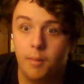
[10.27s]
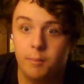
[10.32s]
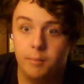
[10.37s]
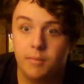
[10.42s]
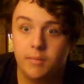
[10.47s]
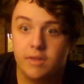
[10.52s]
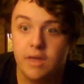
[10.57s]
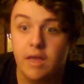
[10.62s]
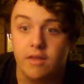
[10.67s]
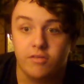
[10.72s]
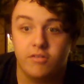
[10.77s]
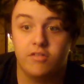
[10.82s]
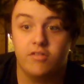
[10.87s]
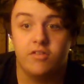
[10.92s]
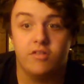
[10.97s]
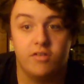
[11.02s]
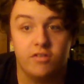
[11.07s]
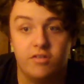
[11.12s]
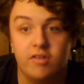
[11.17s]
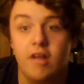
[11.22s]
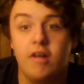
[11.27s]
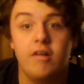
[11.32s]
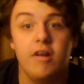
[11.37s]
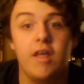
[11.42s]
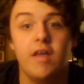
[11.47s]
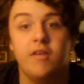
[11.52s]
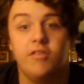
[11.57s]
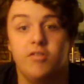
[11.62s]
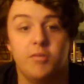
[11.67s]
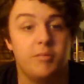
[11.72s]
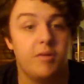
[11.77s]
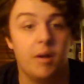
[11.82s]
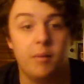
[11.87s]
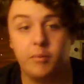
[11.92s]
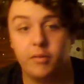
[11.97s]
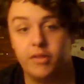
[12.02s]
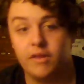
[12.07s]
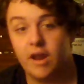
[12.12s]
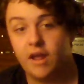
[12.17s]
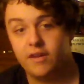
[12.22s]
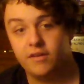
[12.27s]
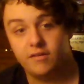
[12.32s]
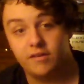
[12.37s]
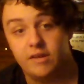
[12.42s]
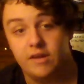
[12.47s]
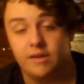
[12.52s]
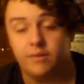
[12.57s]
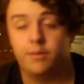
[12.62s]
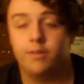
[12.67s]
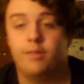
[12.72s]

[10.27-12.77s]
Yes, Saturday, September the 19th.